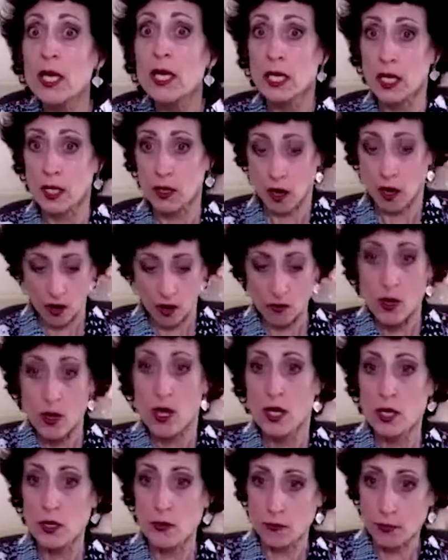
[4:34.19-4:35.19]
You know,
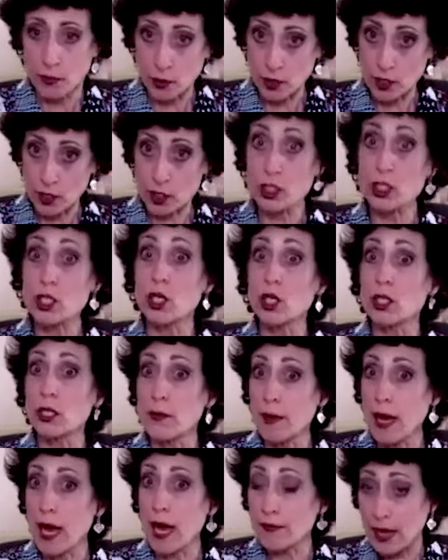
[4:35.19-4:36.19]
you put a
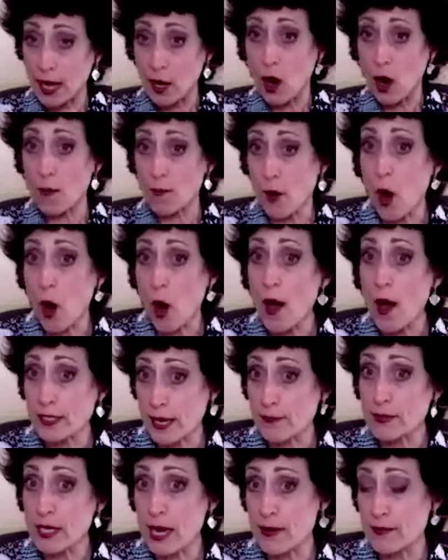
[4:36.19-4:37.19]
certain amount,
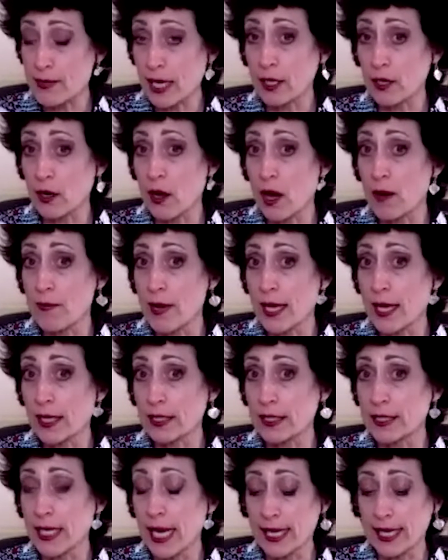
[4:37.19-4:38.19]
sometimes they can
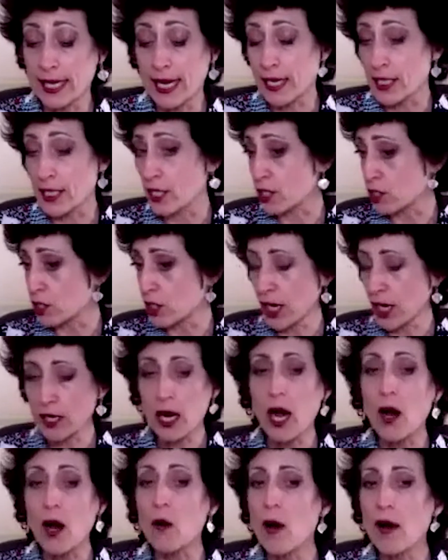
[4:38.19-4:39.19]
automatically take it out of your check, or
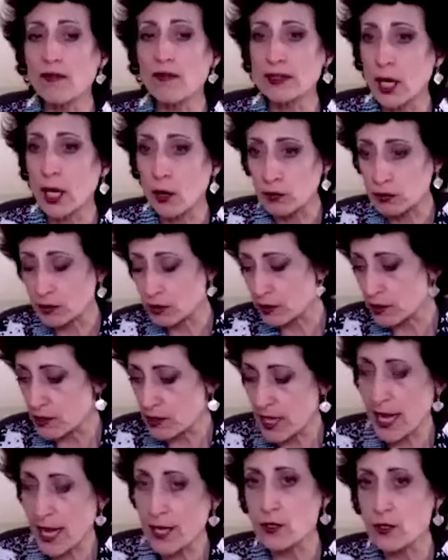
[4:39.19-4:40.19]
however
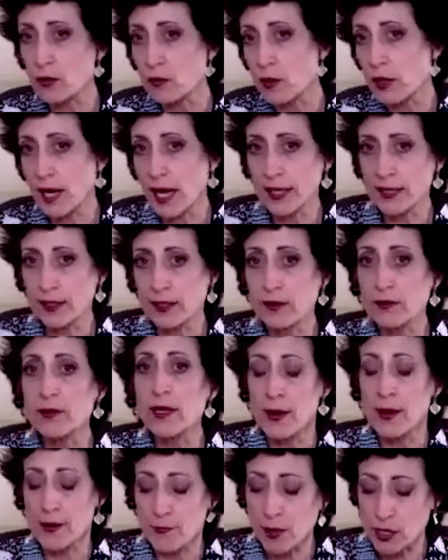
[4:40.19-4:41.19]
they do it out of,
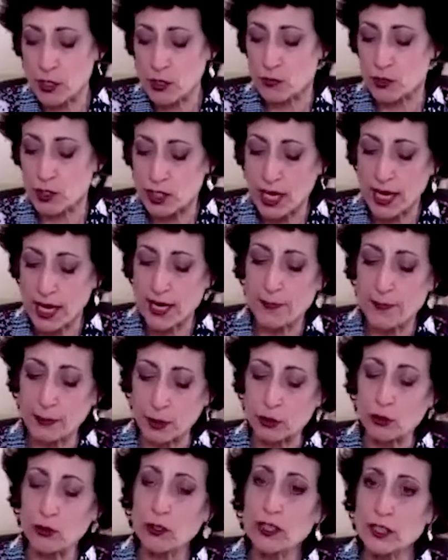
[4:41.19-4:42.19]
but you set up a
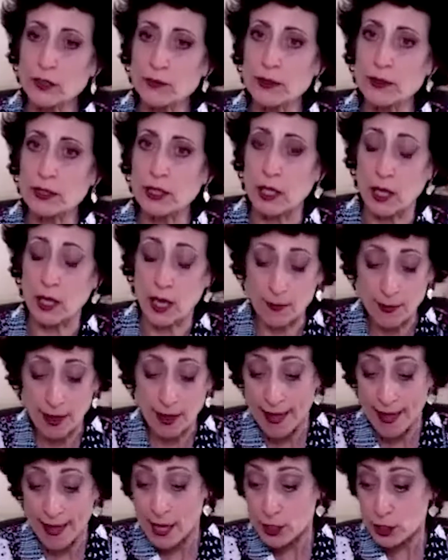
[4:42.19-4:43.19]
Christmas club.
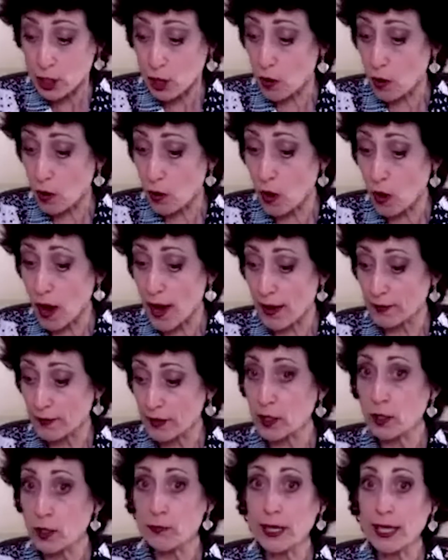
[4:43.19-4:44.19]
So a
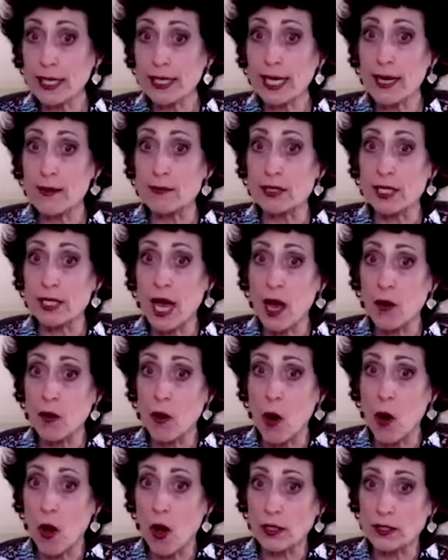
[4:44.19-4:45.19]
little bit comes out
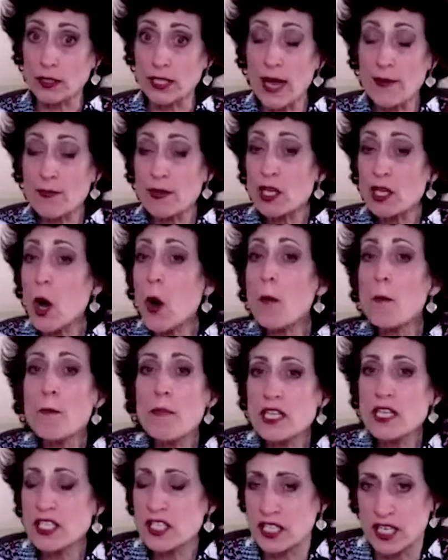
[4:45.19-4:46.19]
all the time. You don't
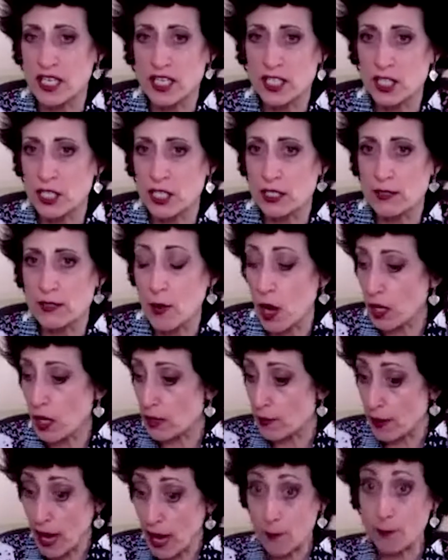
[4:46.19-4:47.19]
miss it. It's a
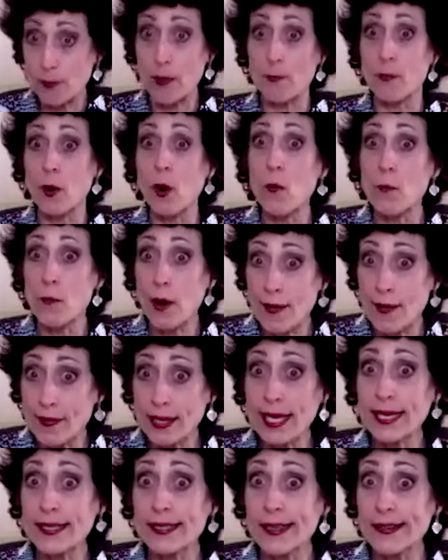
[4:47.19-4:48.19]
small amount, but boom, by the
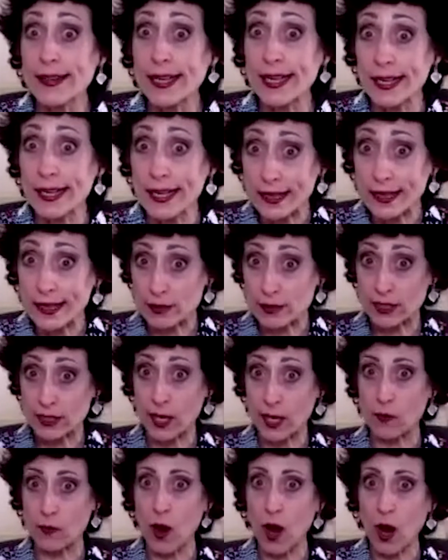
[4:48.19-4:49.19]
end of the year, it's
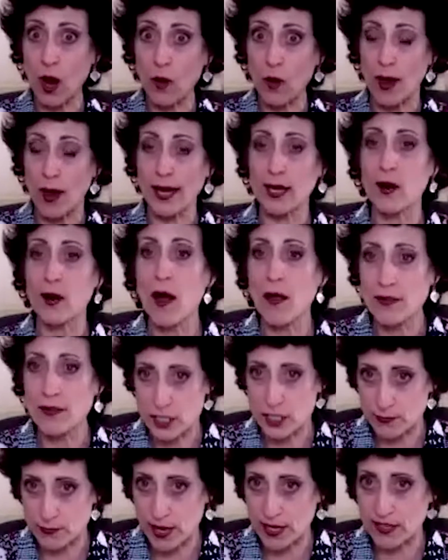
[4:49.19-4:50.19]
like, whoa, I got all
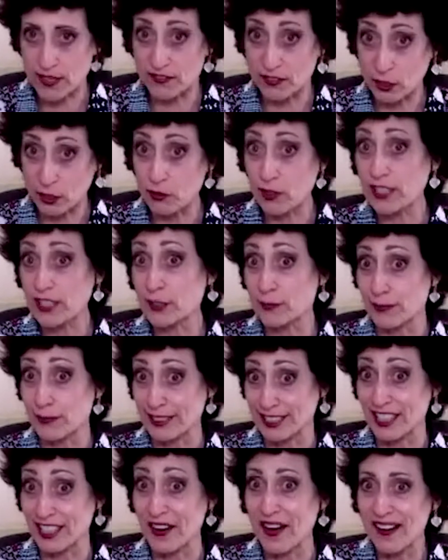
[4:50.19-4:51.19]
this money for
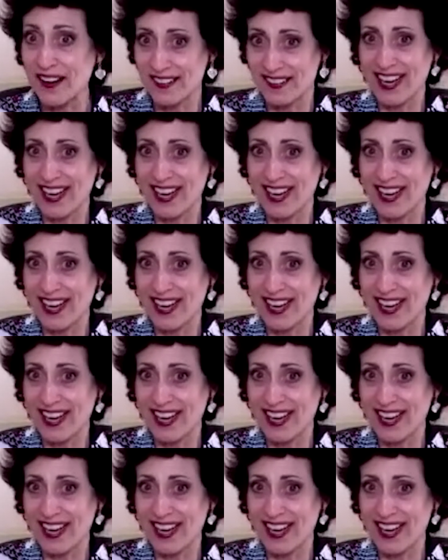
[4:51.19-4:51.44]
Christmas, you know?